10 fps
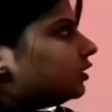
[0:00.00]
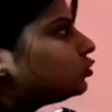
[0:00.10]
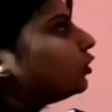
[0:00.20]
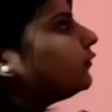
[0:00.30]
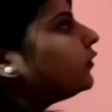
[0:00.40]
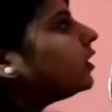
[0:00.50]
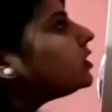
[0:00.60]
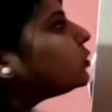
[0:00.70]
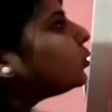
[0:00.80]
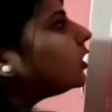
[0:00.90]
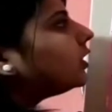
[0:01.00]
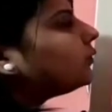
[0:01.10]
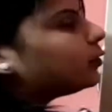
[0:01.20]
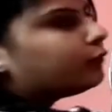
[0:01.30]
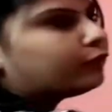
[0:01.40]
So the first word
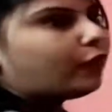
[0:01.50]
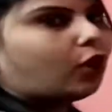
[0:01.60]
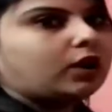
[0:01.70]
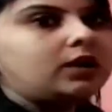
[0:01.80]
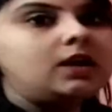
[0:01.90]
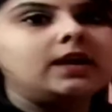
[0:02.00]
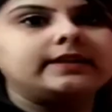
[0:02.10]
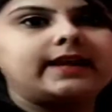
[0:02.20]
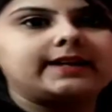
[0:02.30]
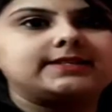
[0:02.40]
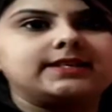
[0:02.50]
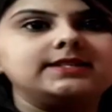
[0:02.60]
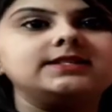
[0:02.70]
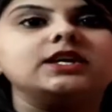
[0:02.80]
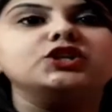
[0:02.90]
will fall, that
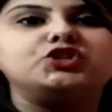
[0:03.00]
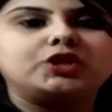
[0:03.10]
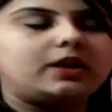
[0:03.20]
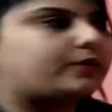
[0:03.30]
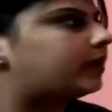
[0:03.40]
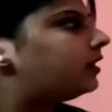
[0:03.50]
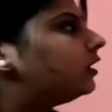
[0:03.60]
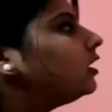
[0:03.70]
is children.